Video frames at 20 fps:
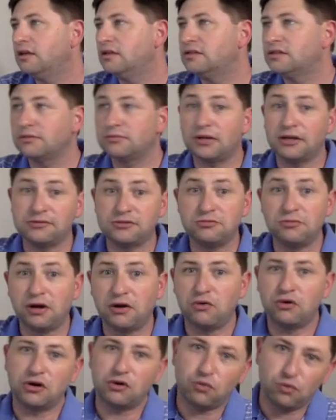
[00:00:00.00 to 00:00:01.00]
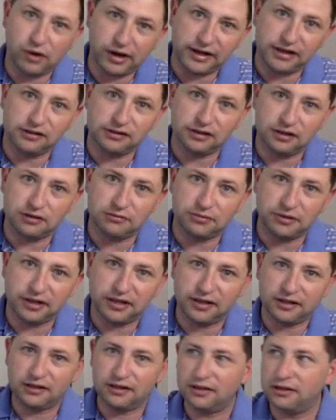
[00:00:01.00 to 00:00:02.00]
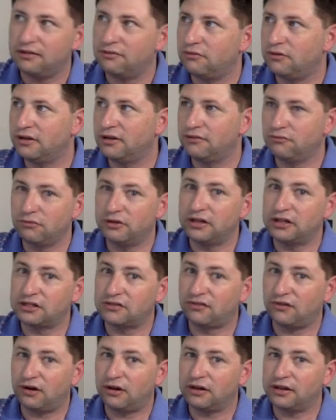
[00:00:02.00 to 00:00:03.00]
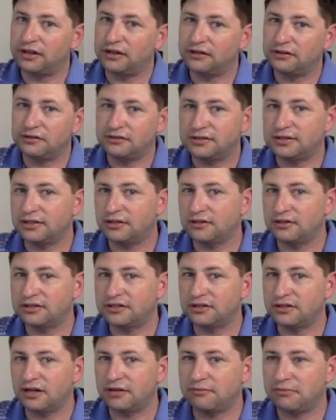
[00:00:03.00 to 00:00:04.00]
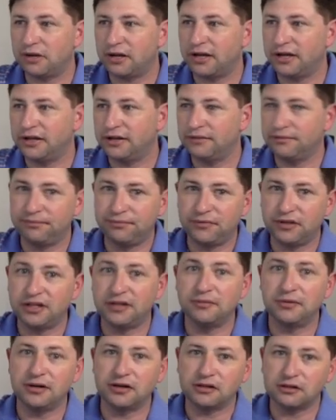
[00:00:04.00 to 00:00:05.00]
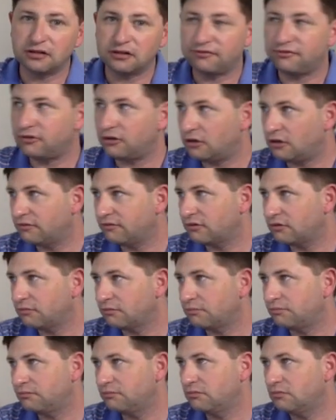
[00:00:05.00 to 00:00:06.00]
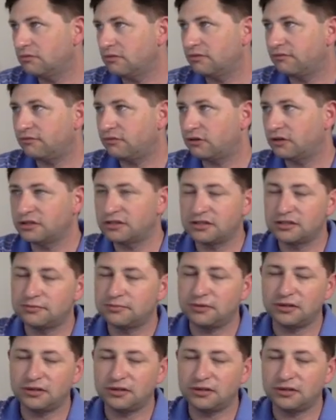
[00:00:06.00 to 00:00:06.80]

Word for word: Sometimes you might want to wait a little bit when when it's falling so that you're not buying in the middle of the fall for uh, for instance.